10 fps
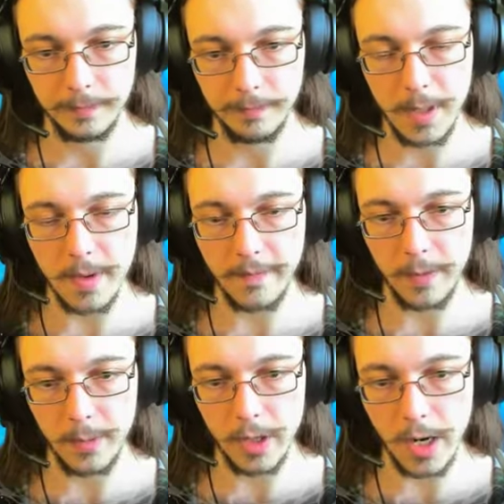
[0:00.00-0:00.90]
Maybe I'll
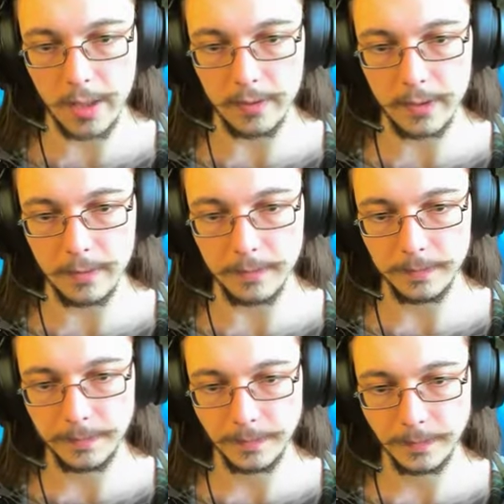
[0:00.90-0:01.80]
find my iron too.
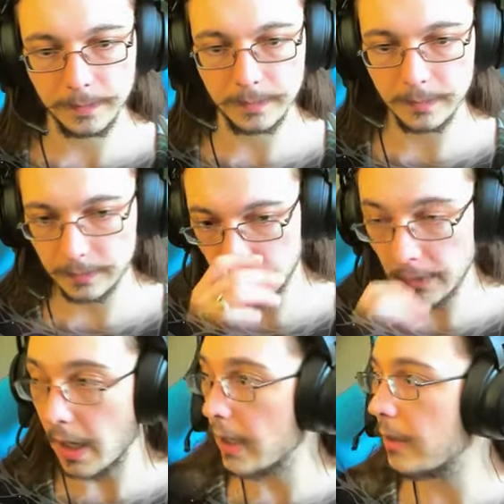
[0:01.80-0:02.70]

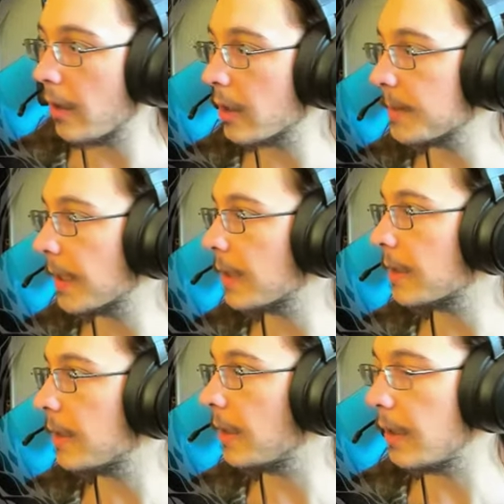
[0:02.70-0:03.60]
I did not expect
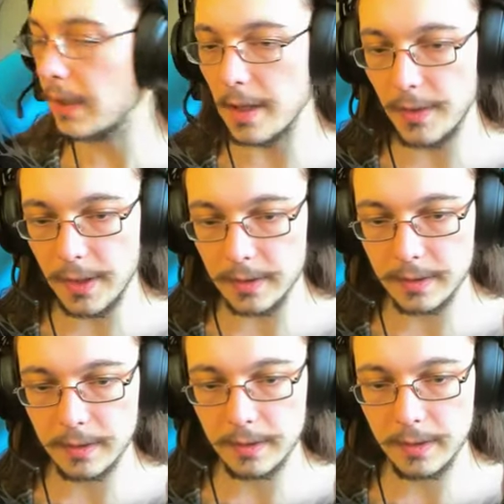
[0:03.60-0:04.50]
this to th
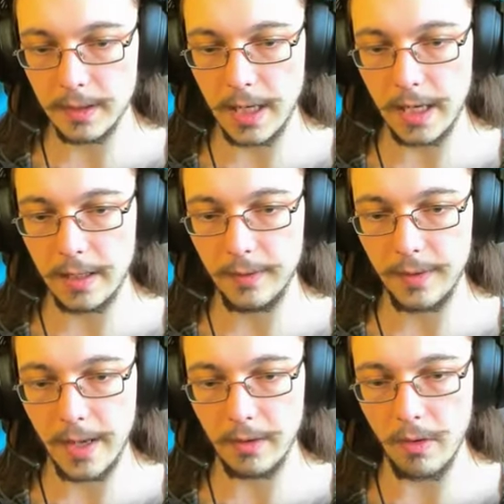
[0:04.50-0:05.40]
this to take
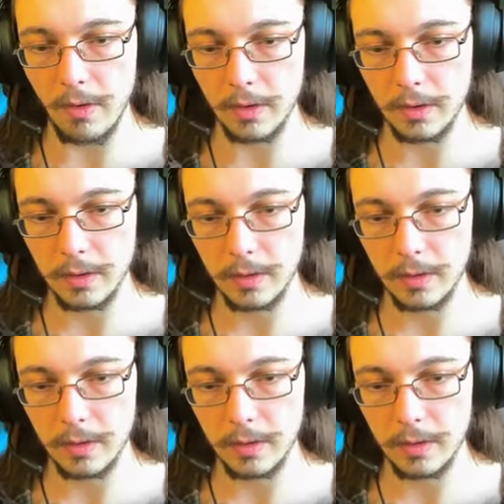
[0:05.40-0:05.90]
that long.